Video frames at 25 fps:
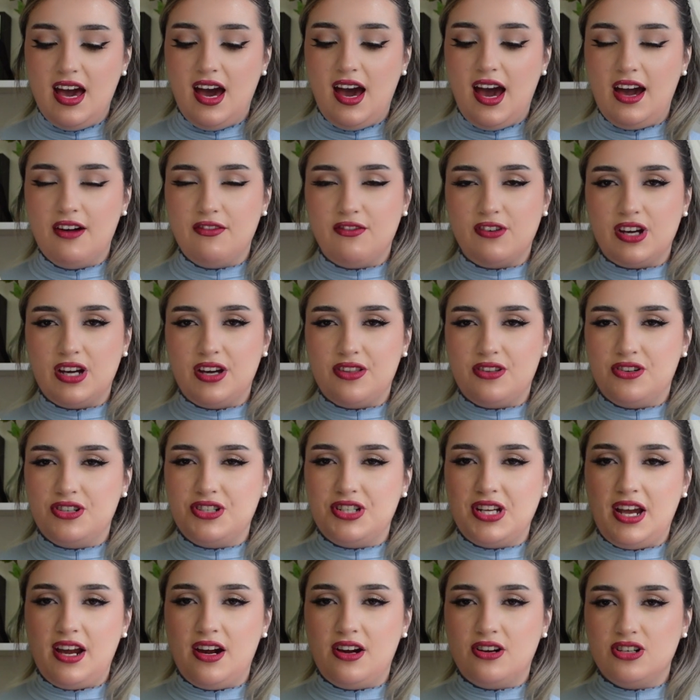every other
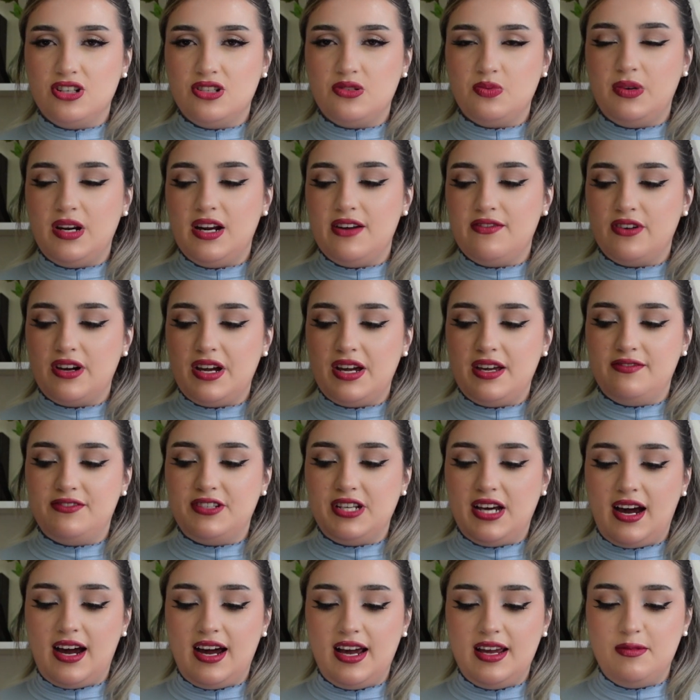day or just whenever I have
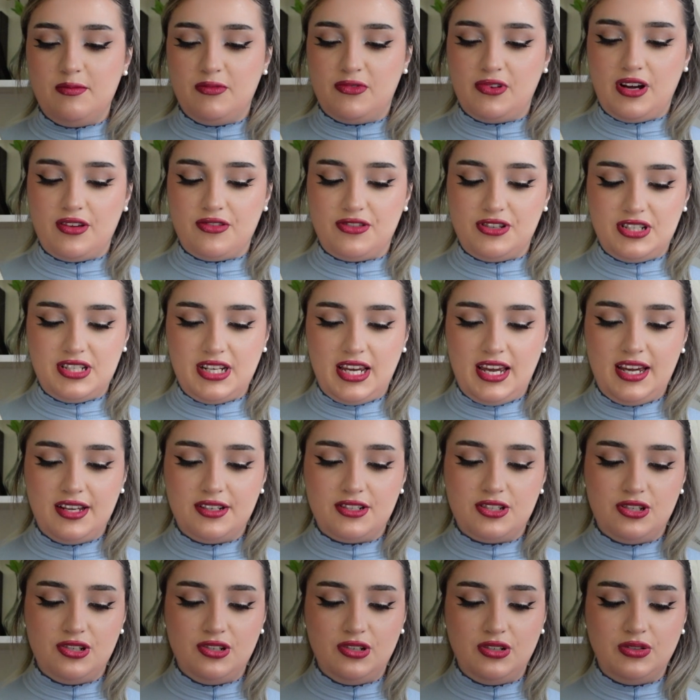time throughout the day
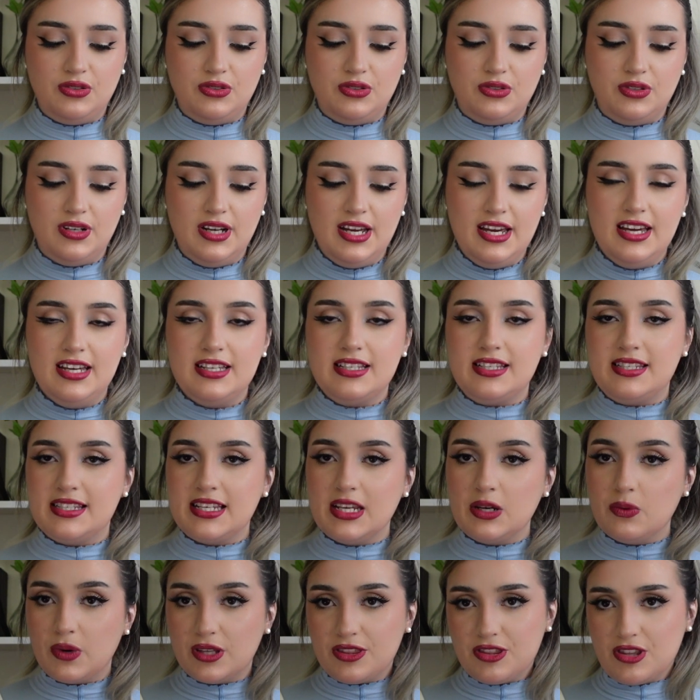to see
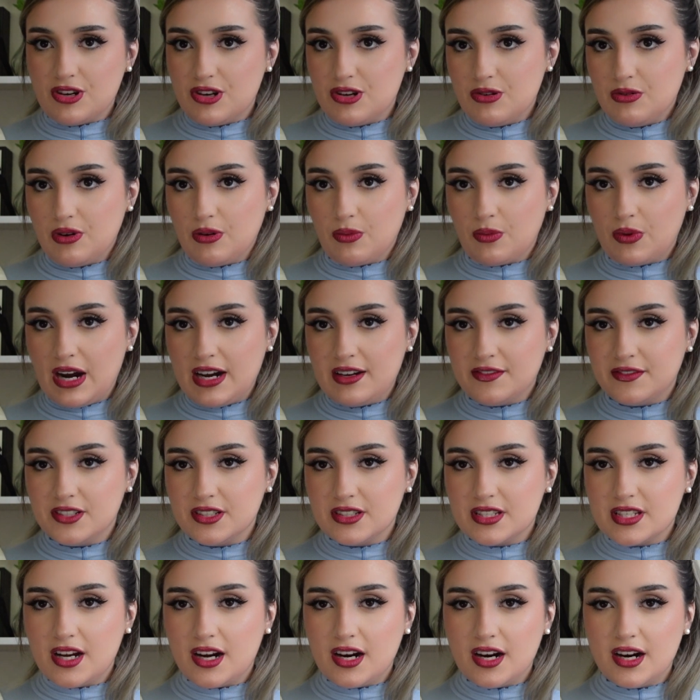what the new
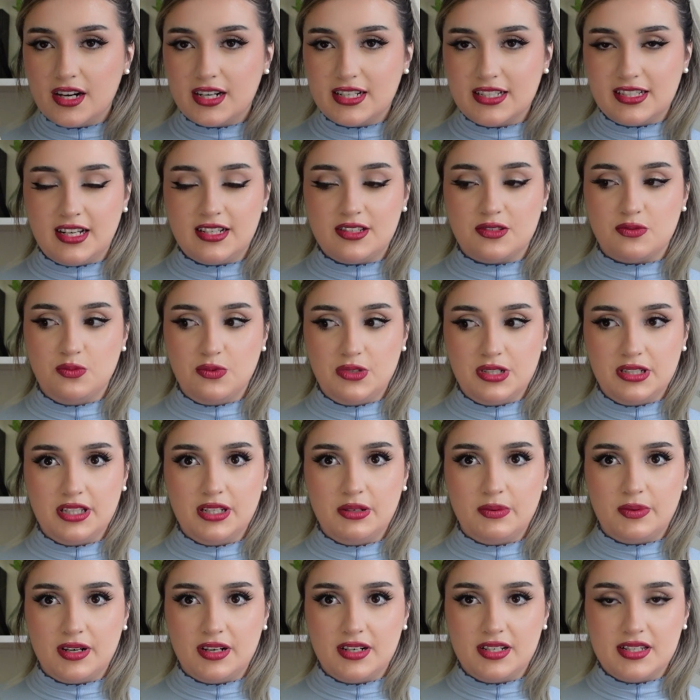arrivals are, because that's really
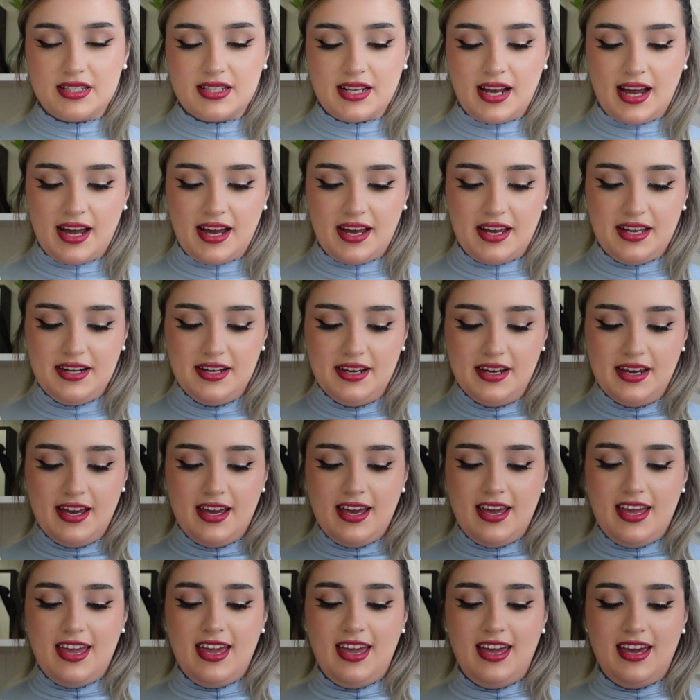where it's at.
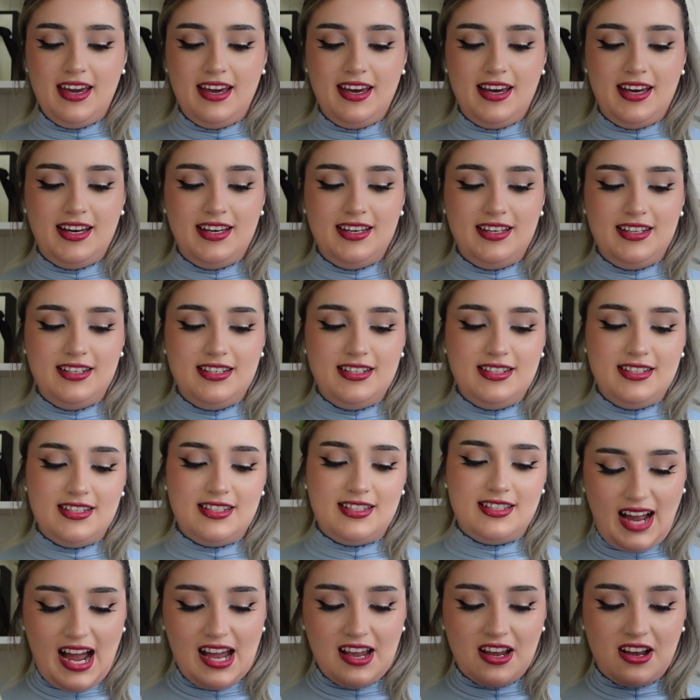And
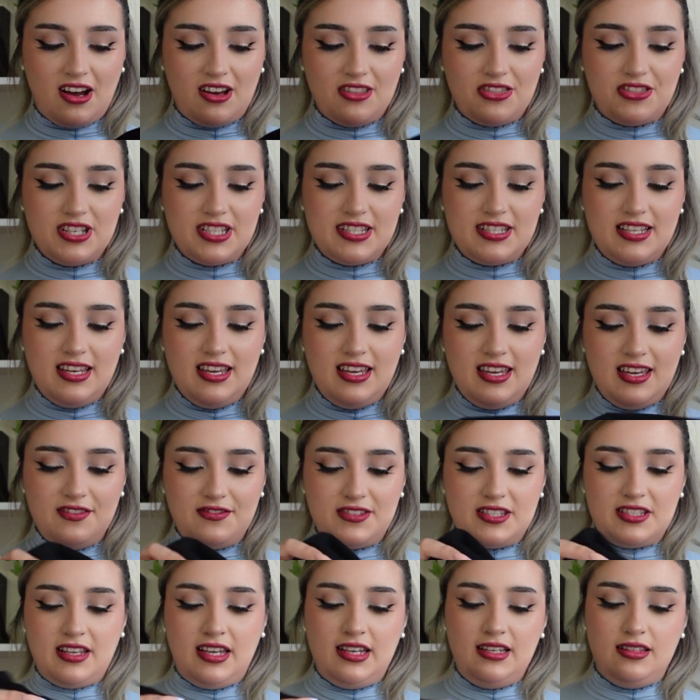I got this Yves
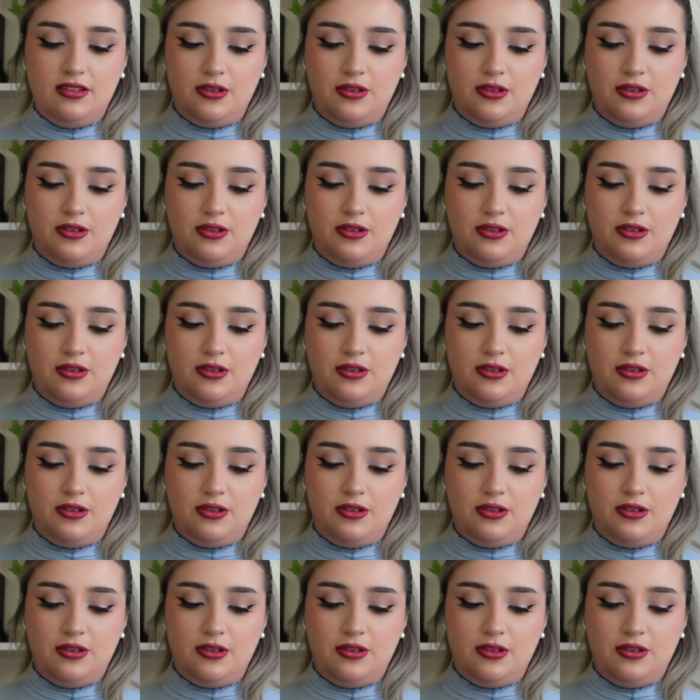Saint